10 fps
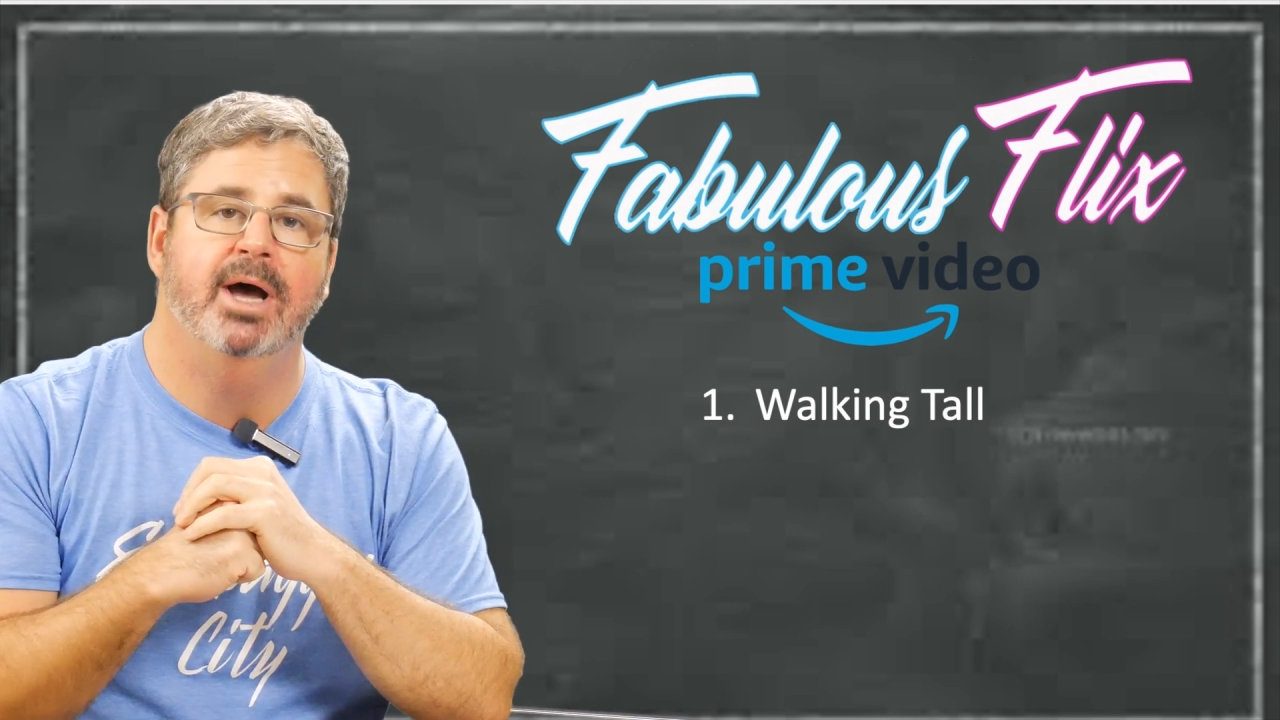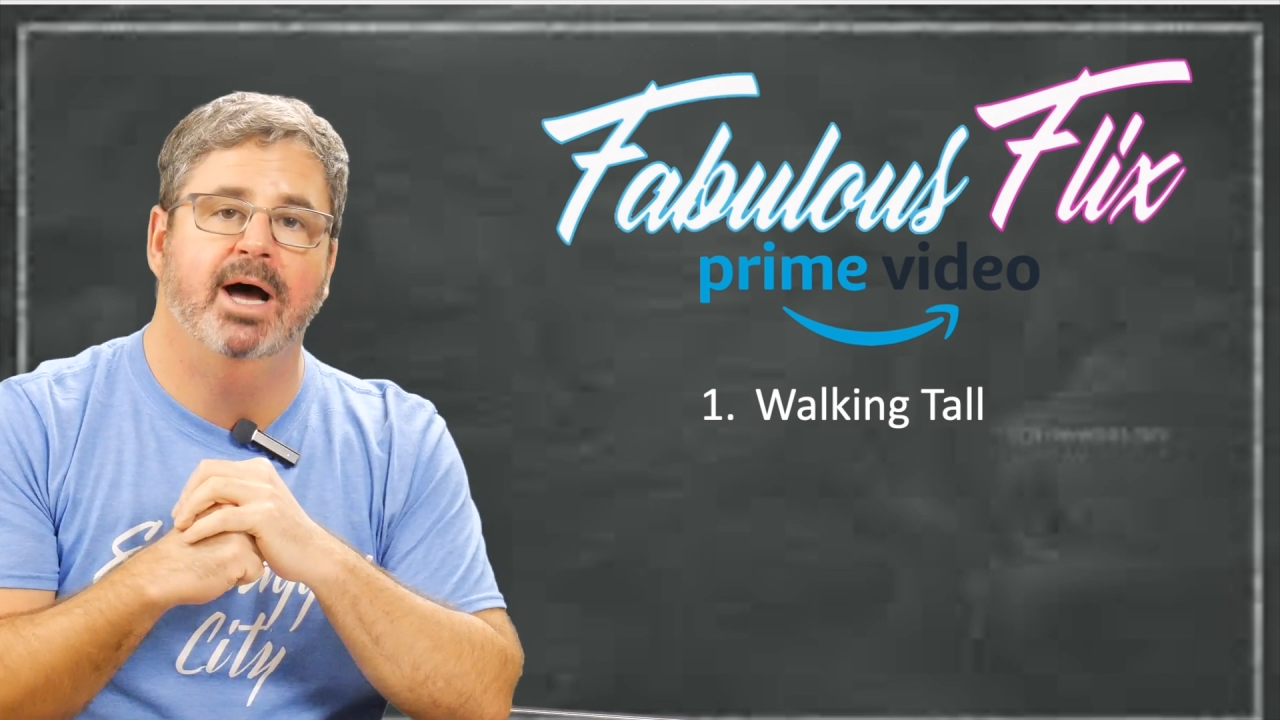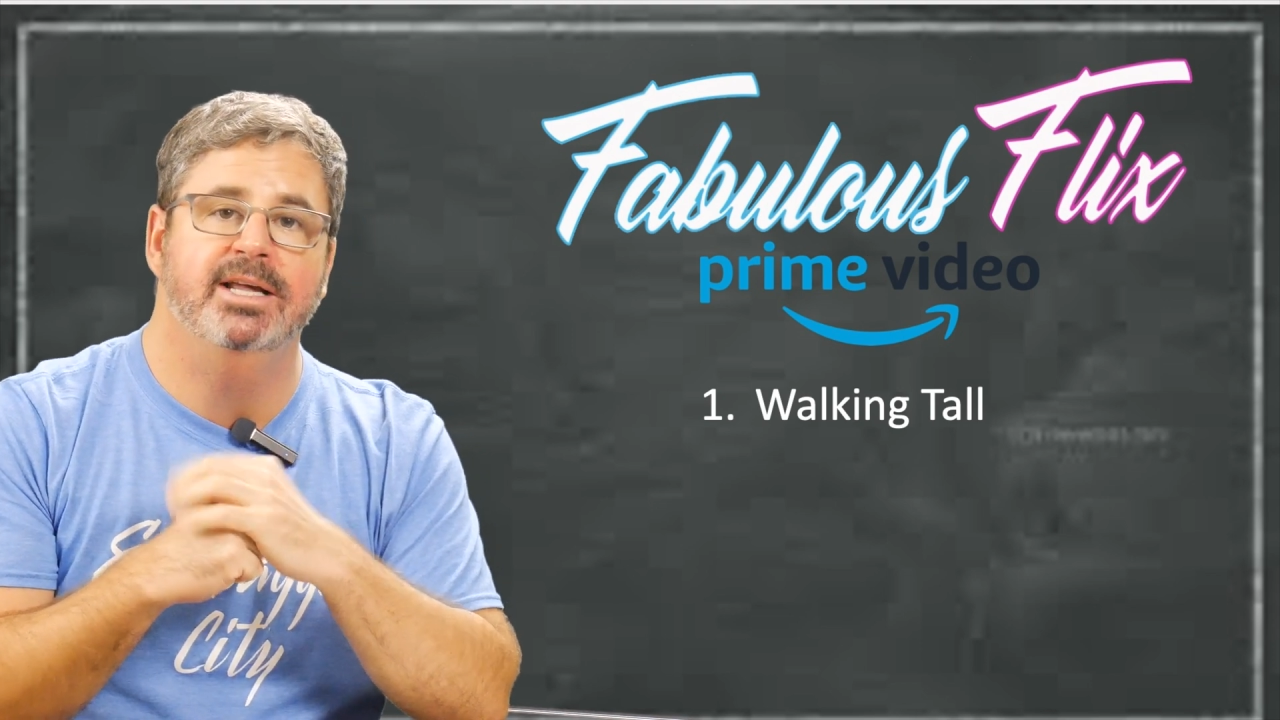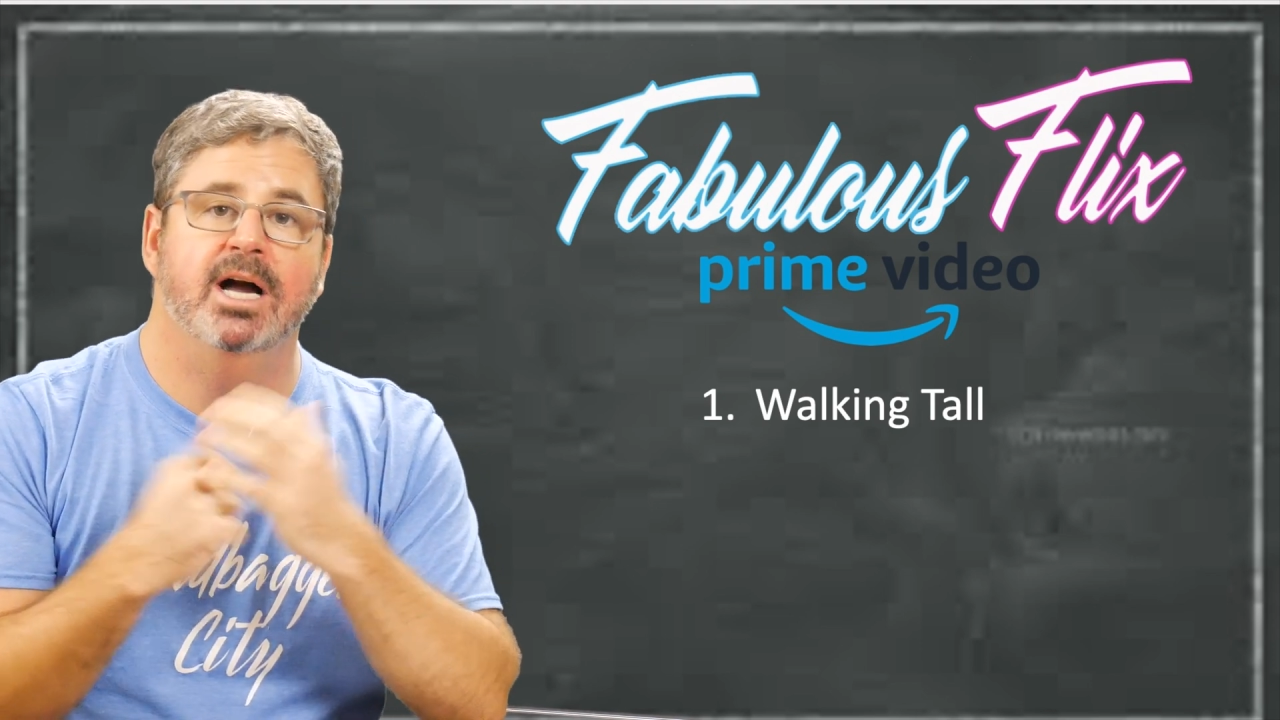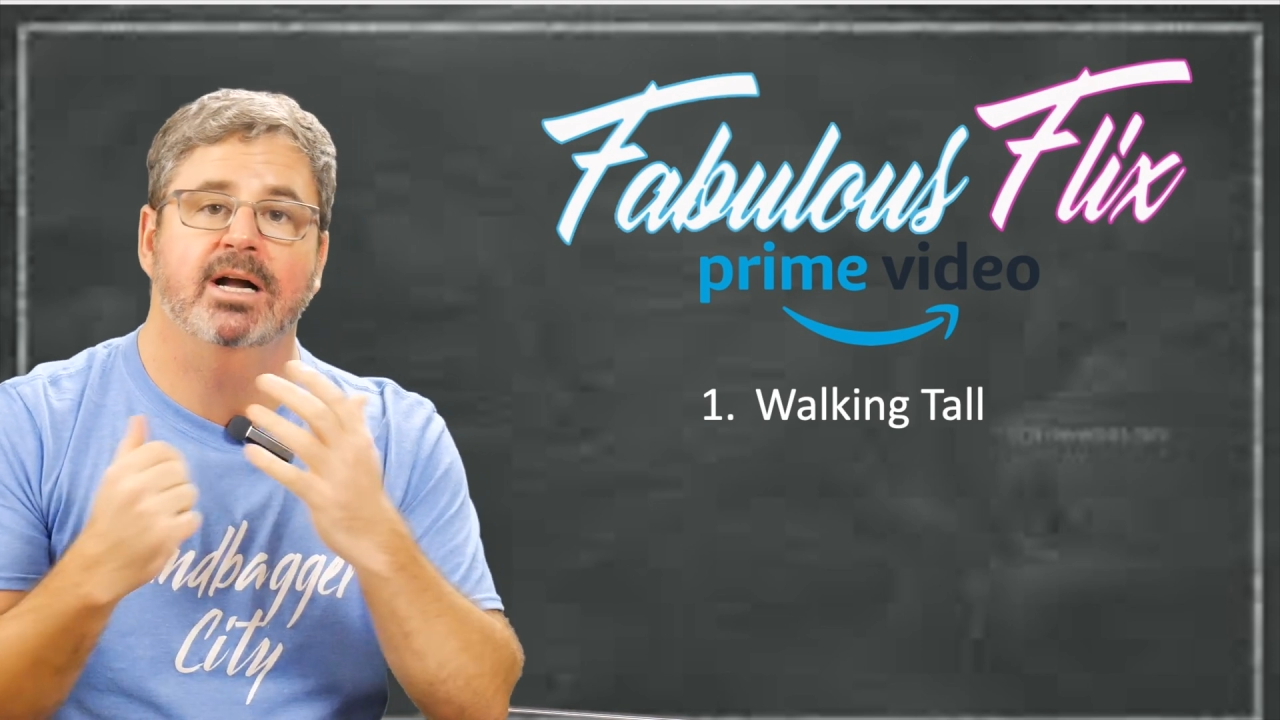
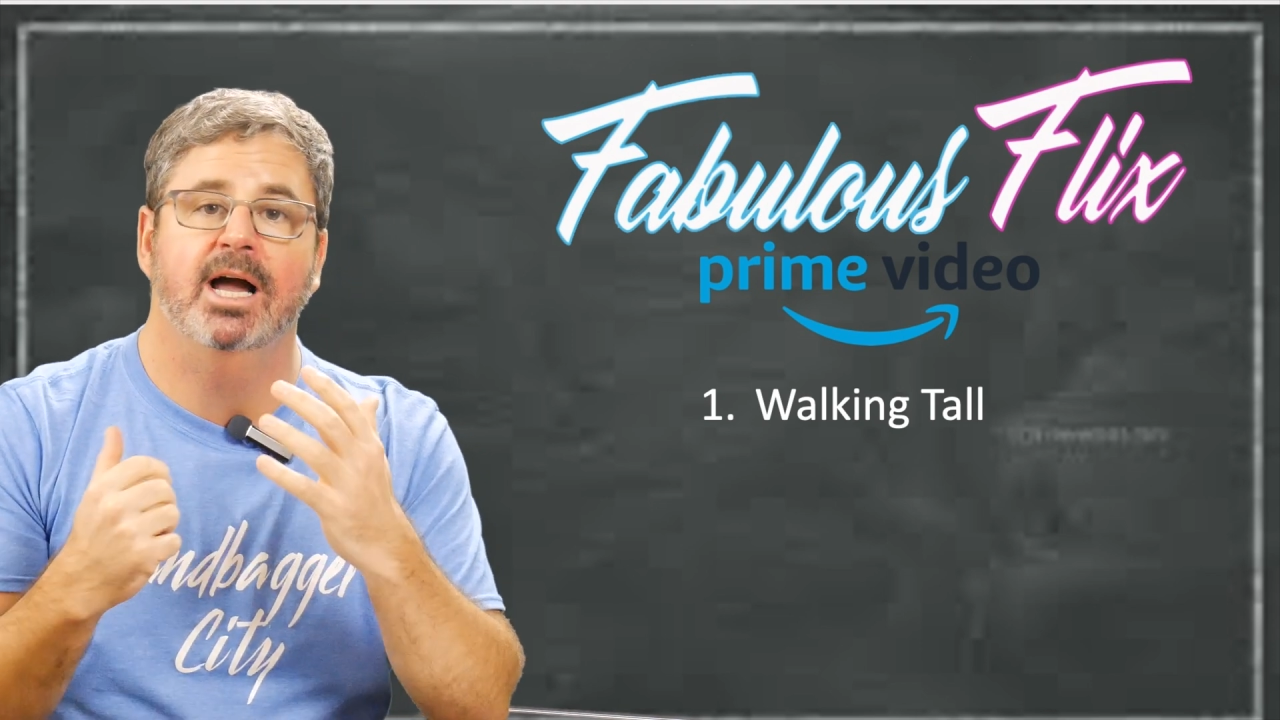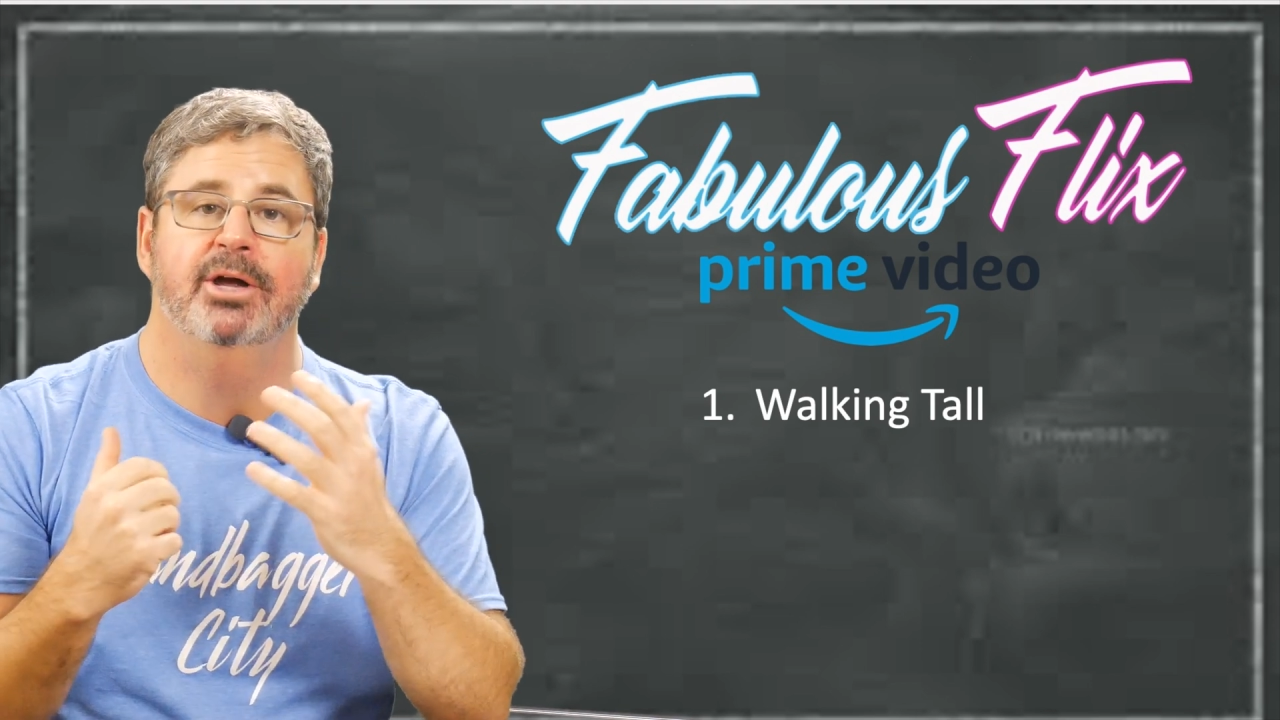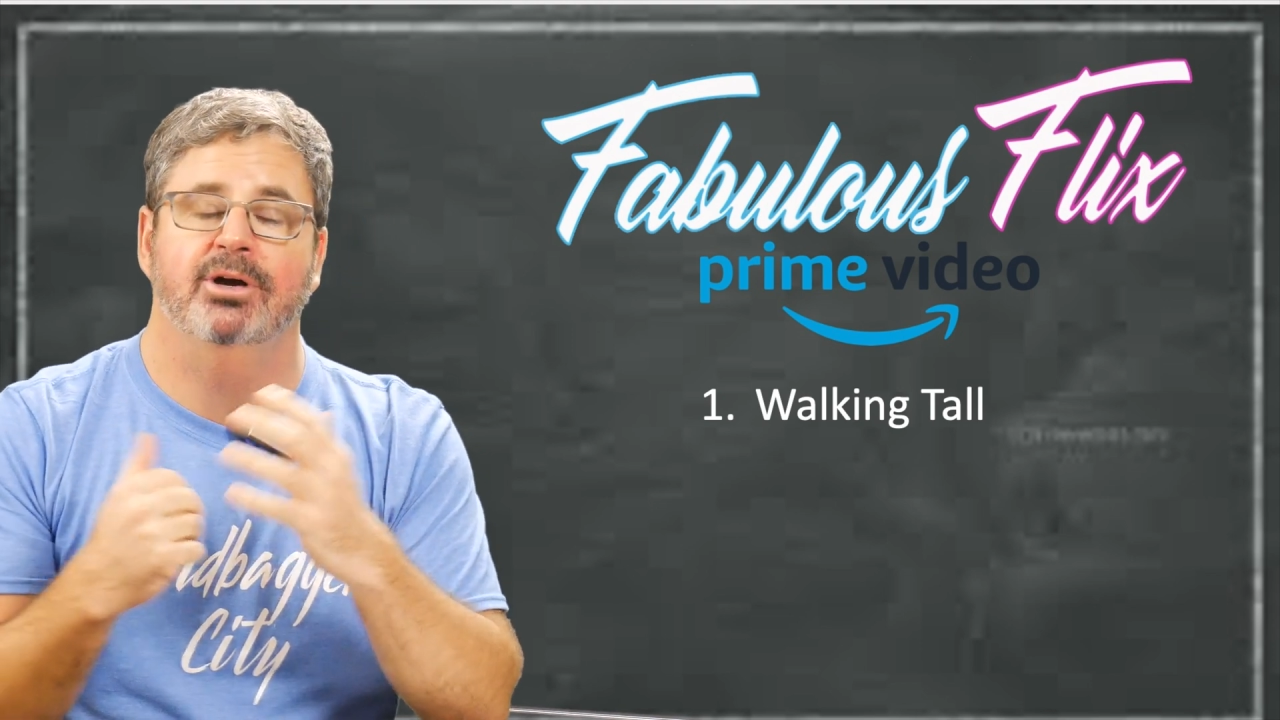a young guy who